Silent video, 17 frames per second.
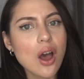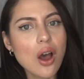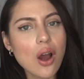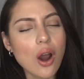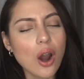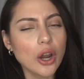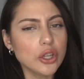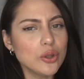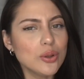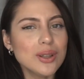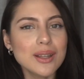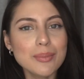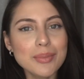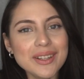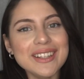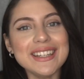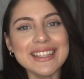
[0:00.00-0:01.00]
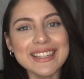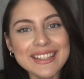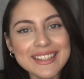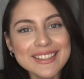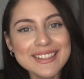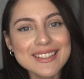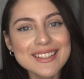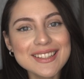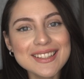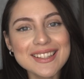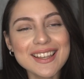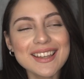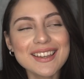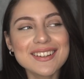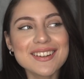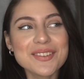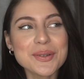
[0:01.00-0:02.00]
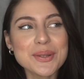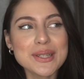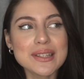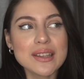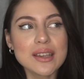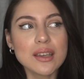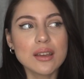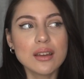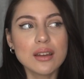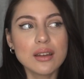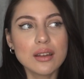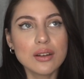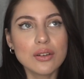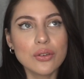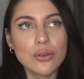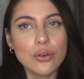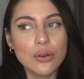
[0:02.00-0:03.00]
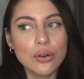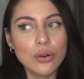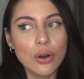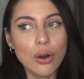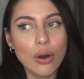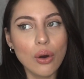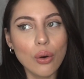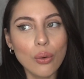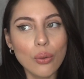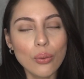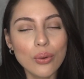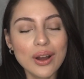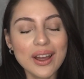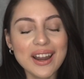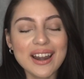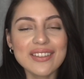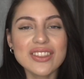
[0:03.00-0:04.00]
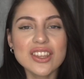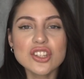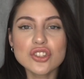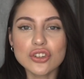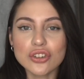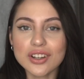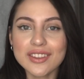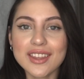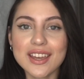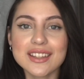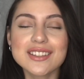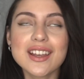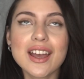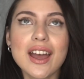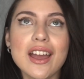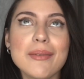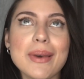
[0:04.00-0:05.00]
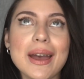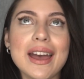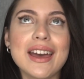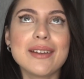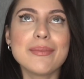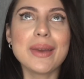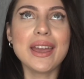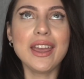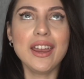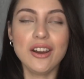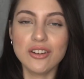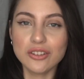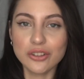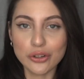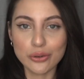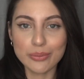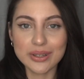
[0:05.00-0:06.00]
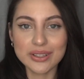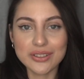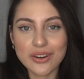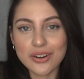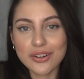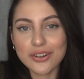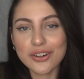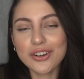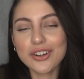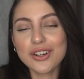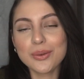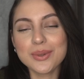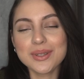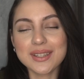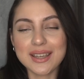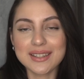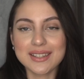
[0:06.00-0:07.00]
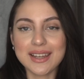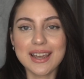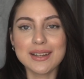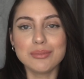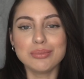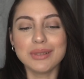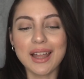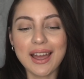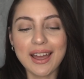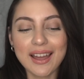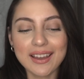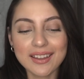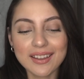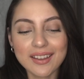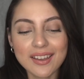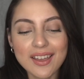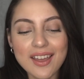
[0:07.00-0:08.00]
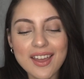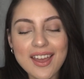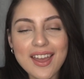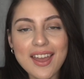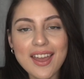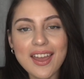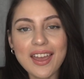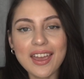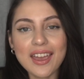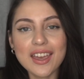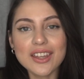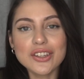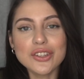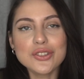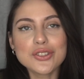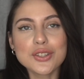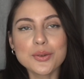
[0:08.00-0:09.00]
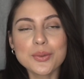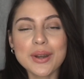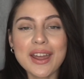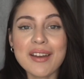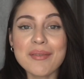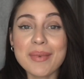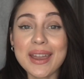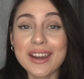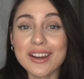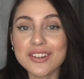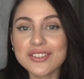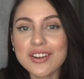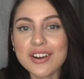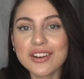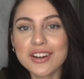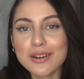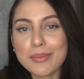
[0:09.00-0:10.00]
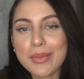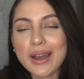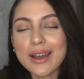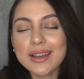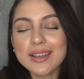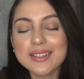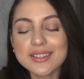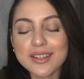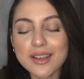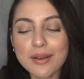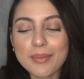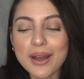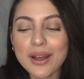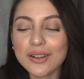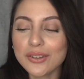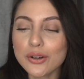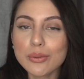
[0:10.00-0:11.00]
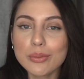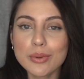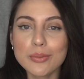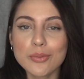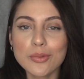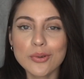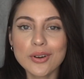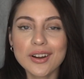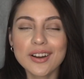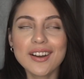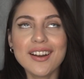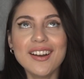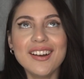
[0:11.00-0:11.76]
are you Lebanese? And I was like, no. And I think during that time I had my hair a little bit darker. It was like dyed black. And usually when I have my hair darker, my eyes come out a little bit more.